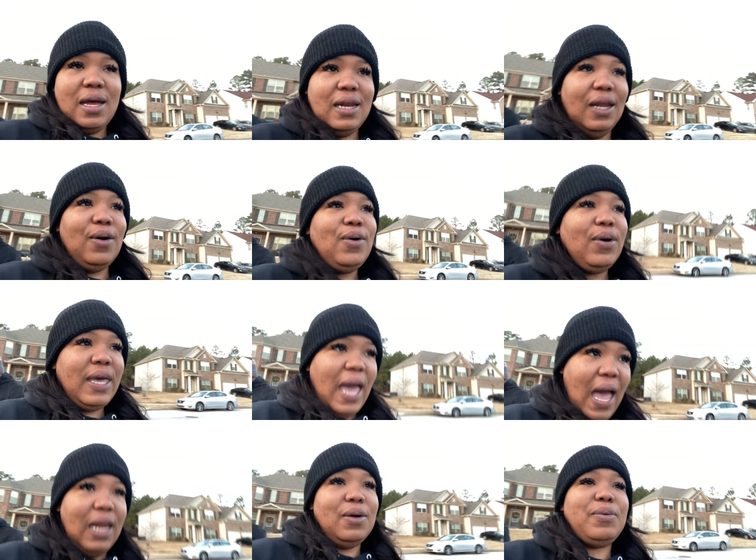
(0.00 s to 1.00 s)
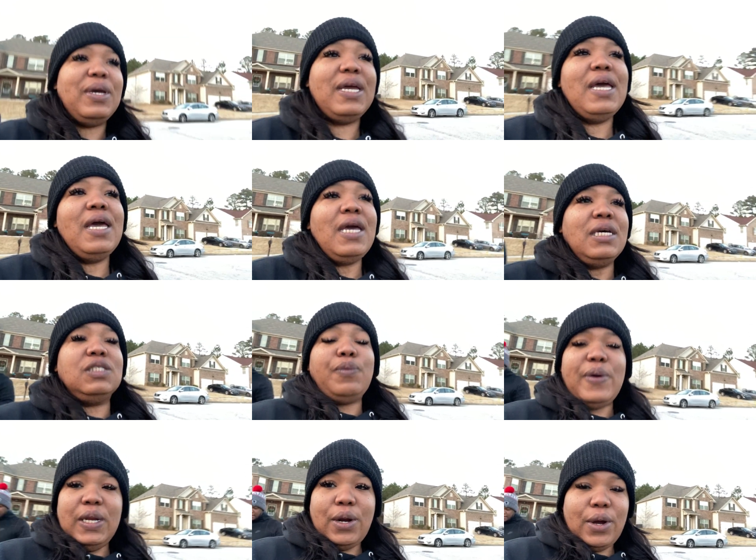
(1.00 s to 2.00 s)
low calorie
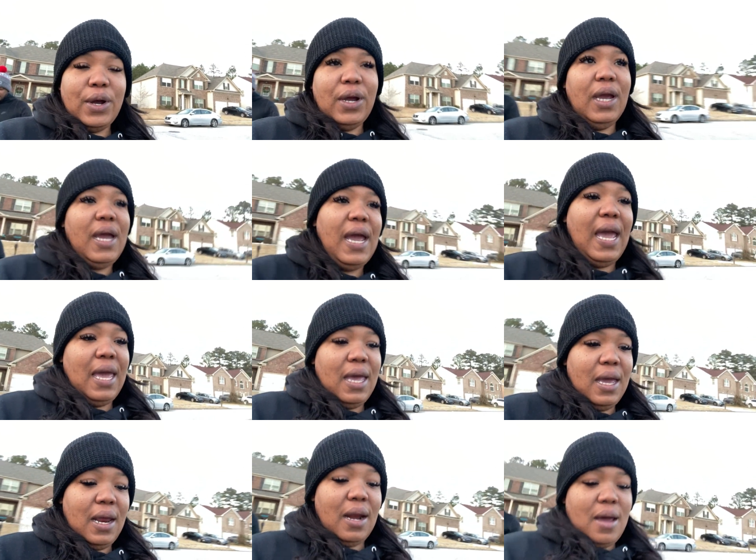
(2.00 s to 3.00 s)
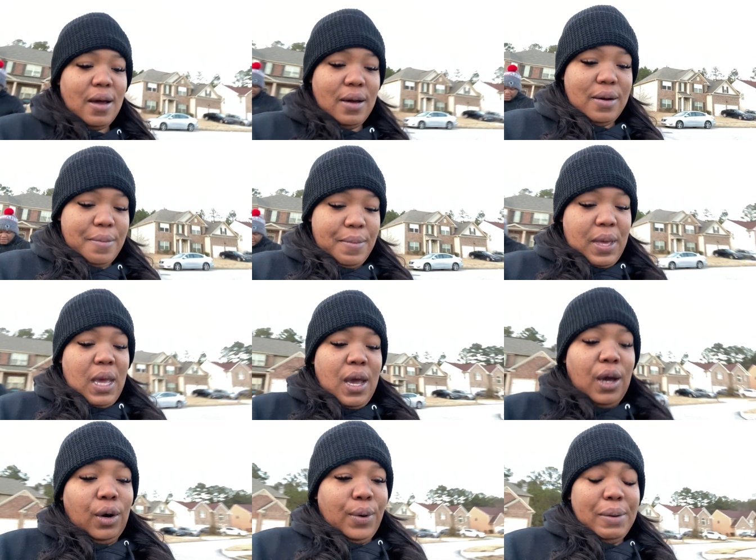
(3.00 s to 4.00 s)
sweetener and um,
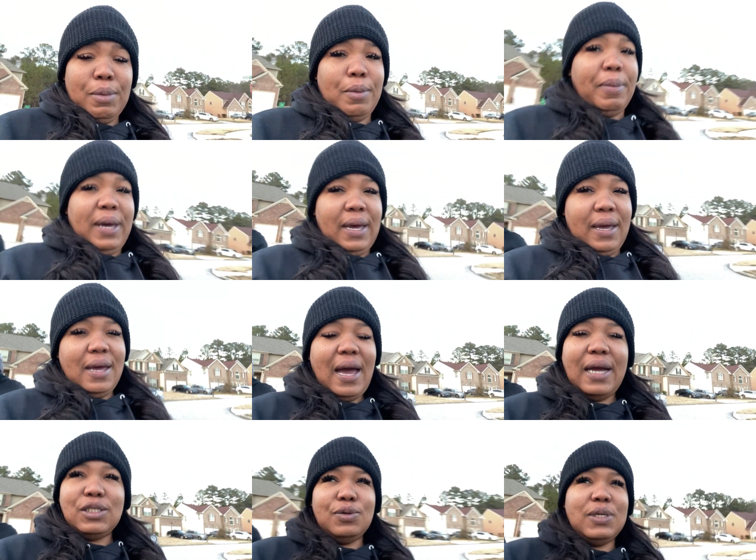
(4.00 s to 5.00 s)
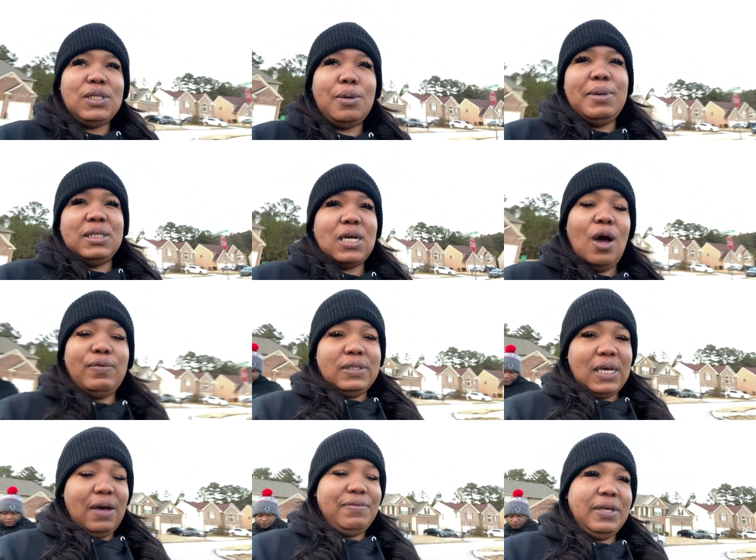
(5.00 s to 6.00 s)
creamer, but I drink so much coffee
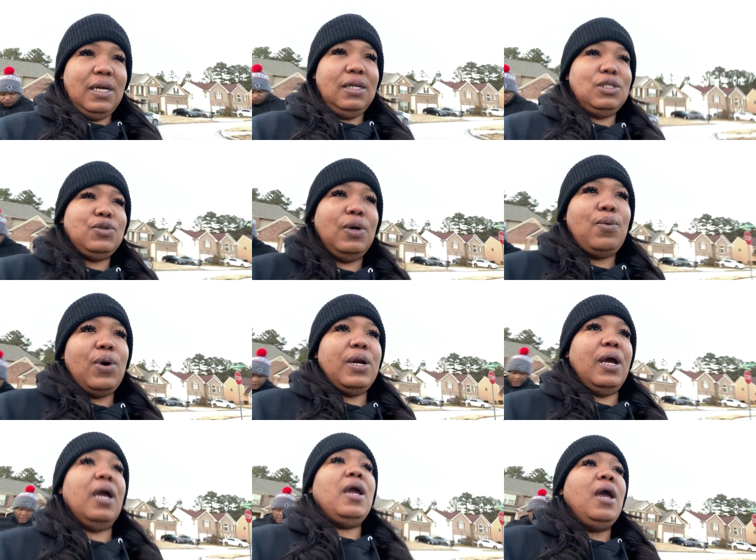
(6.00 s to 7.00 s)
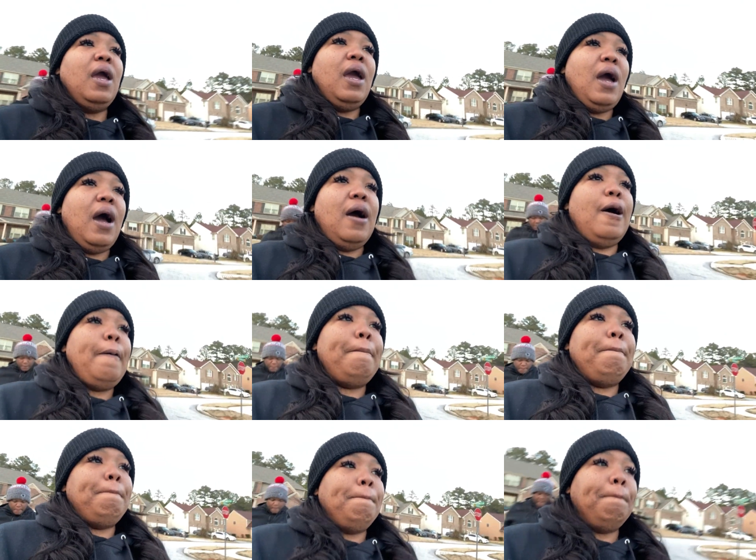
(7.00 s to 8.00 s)
so I forget to drink water.
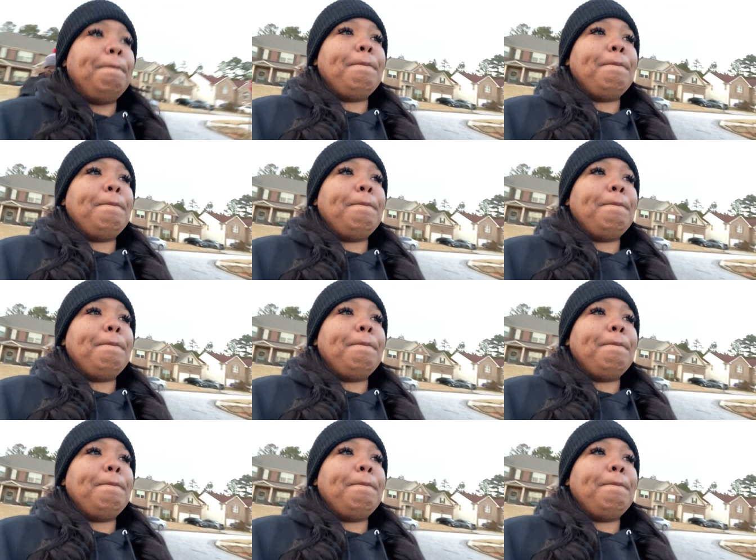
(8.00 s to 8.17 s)
Um,